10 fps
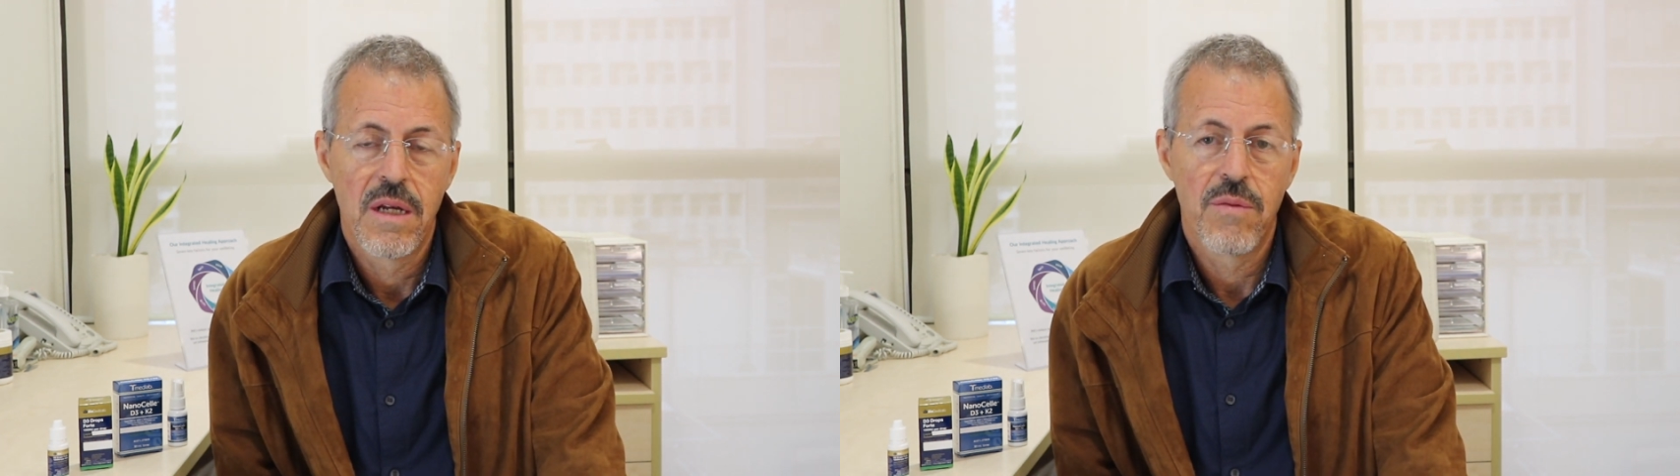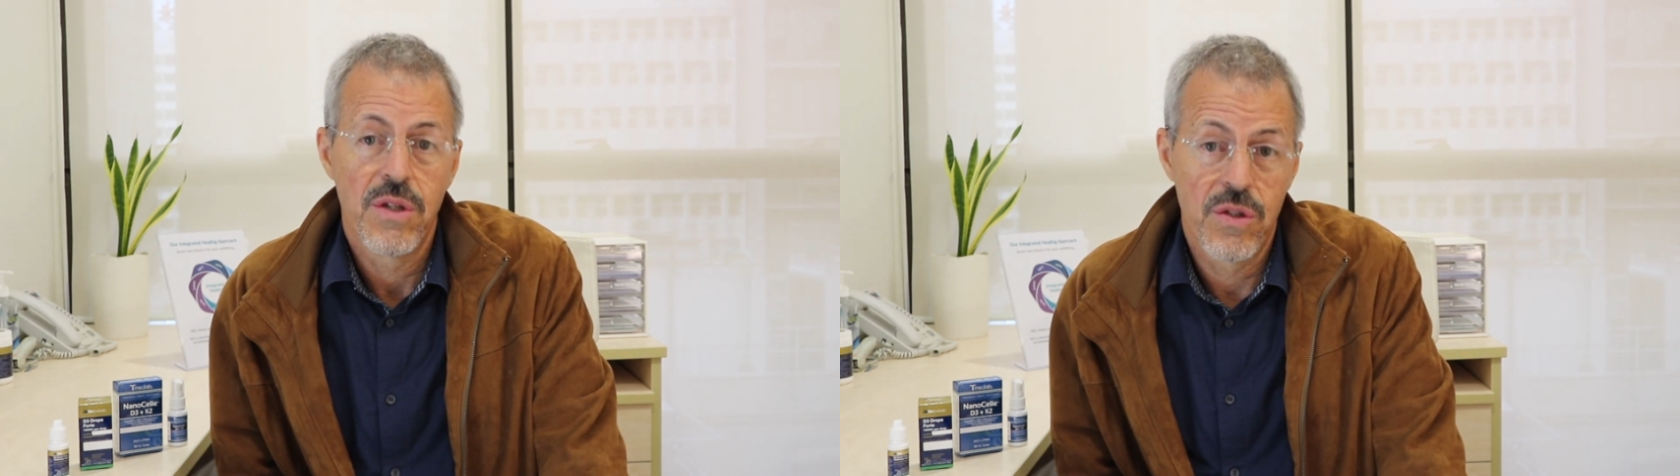
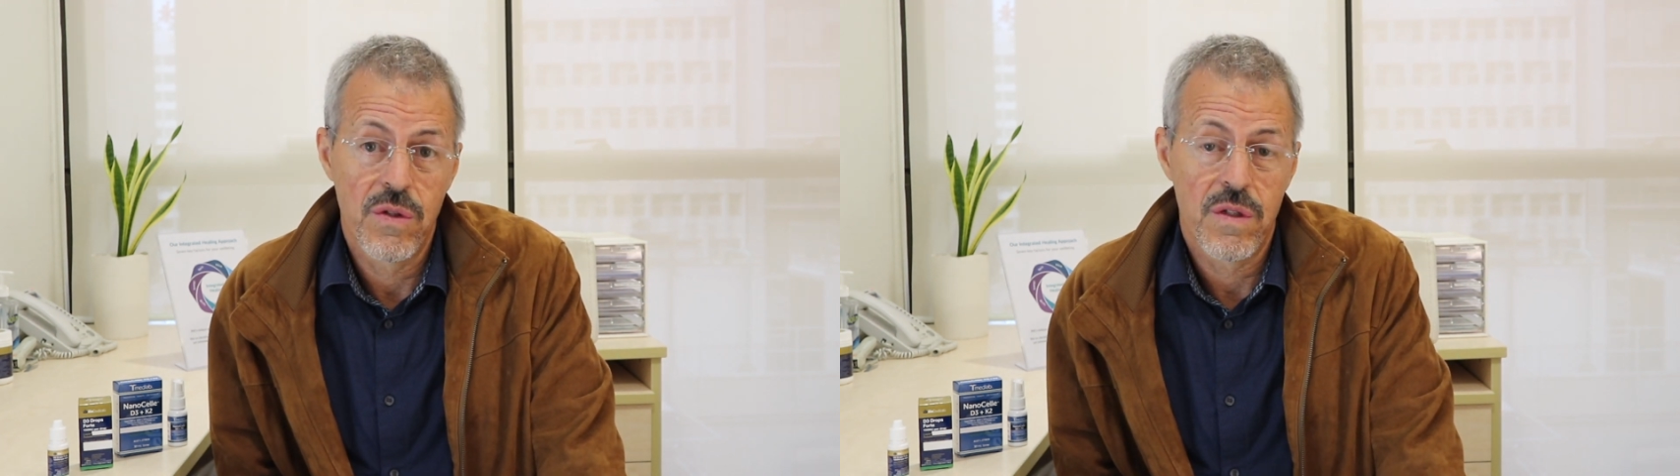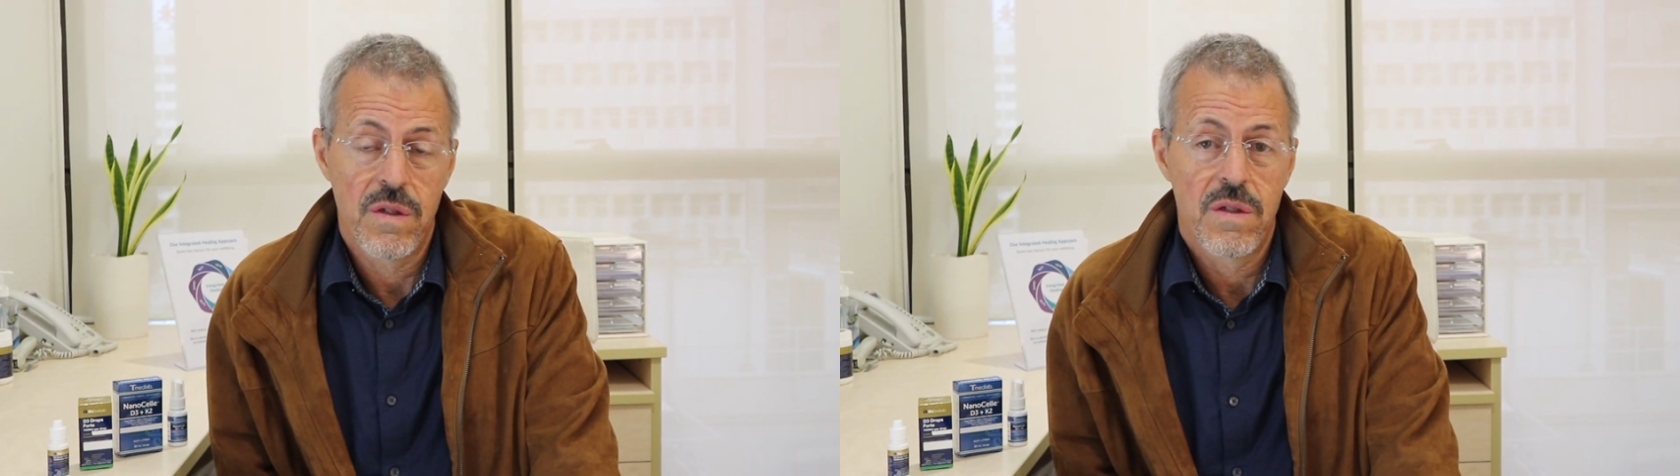
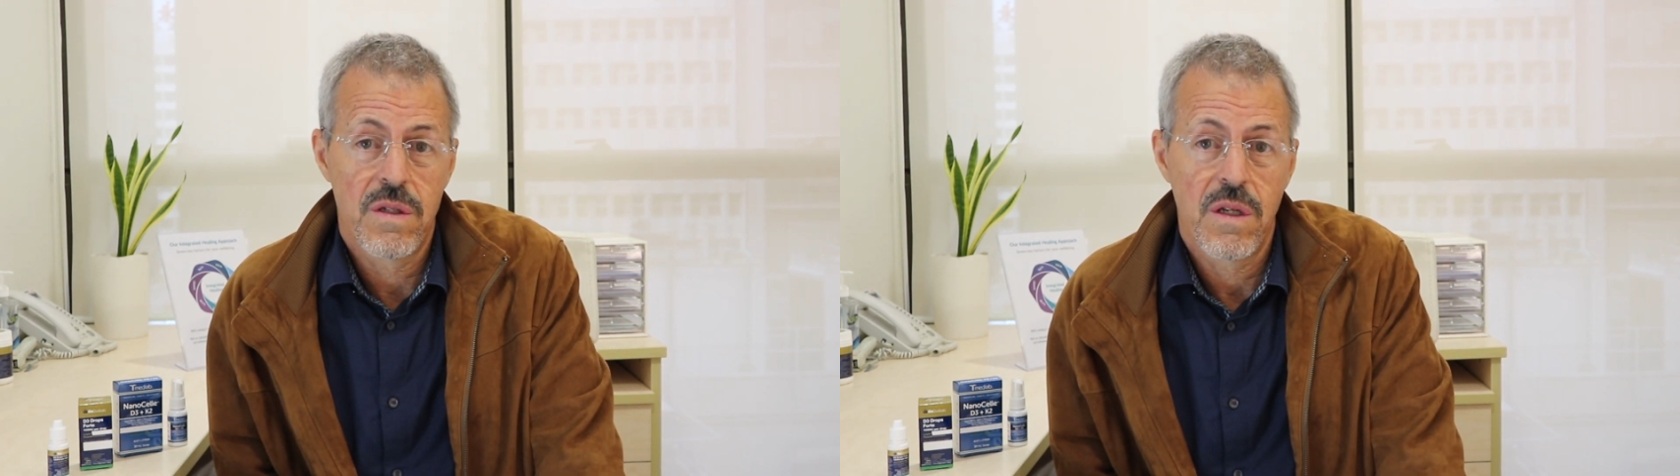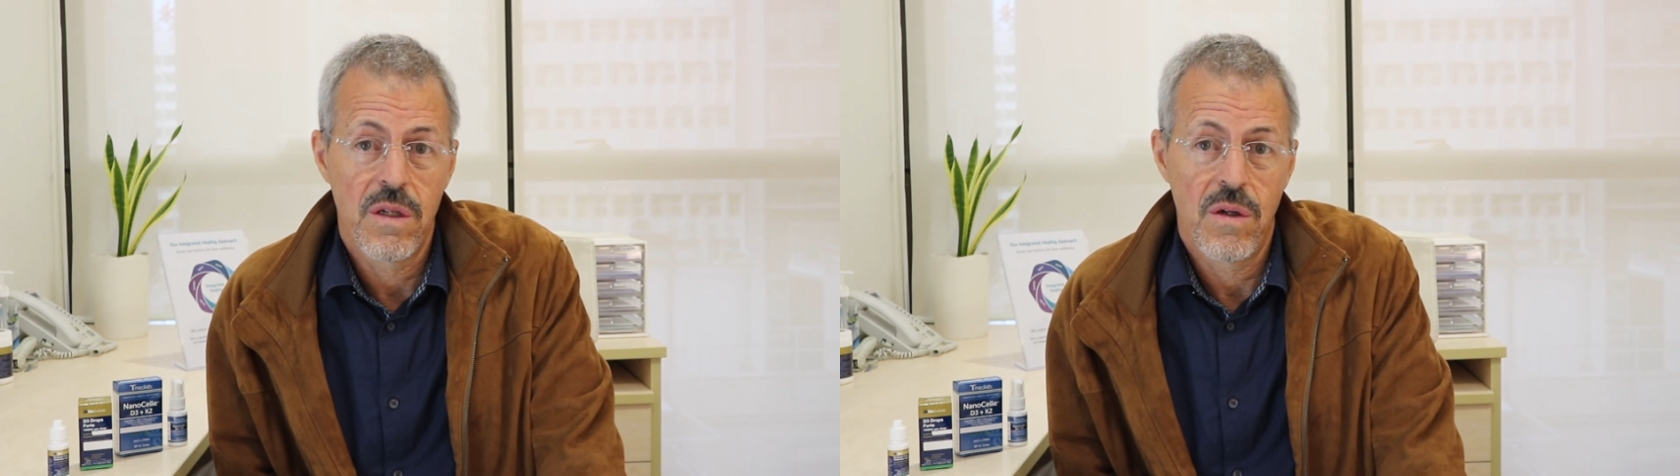
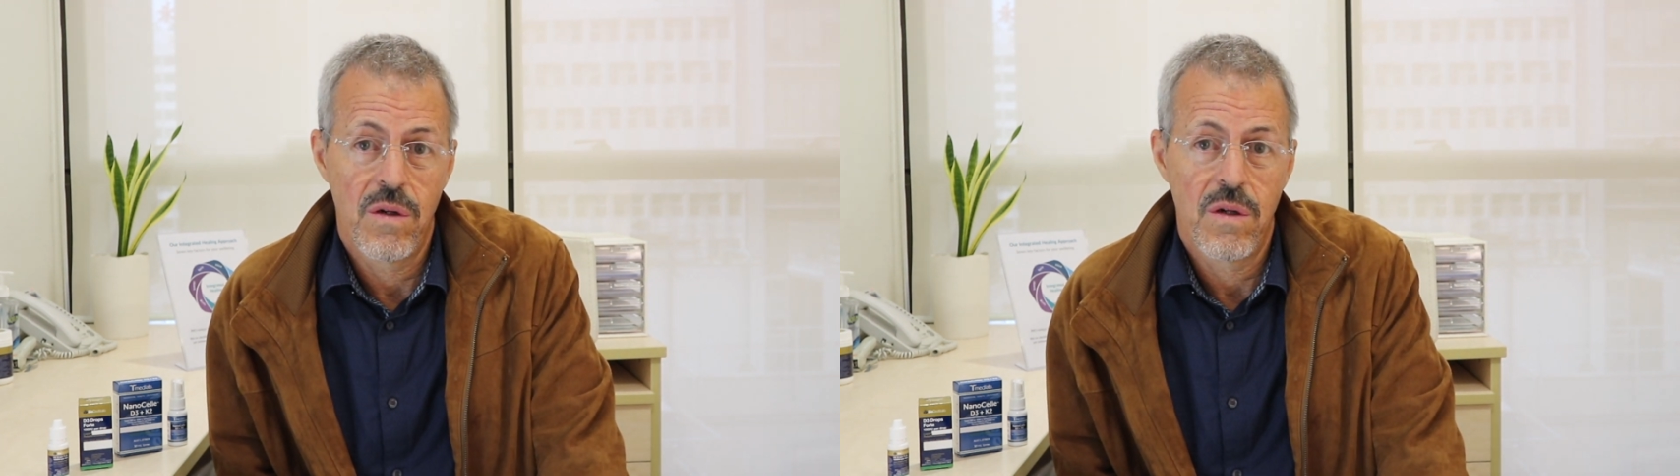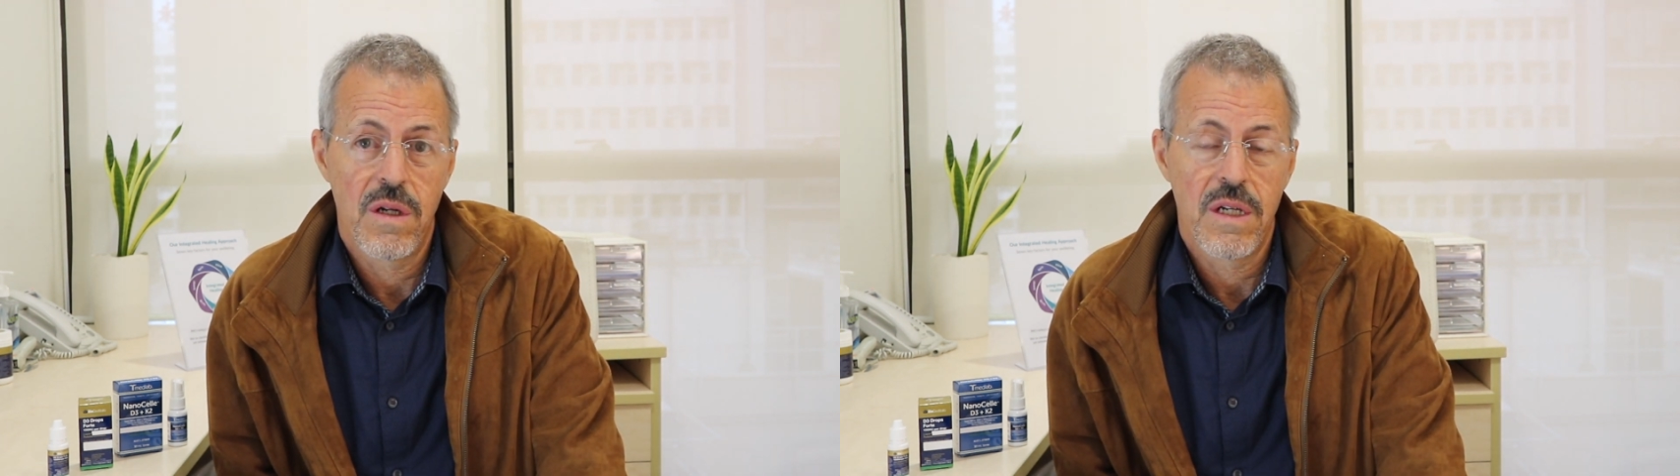reduces your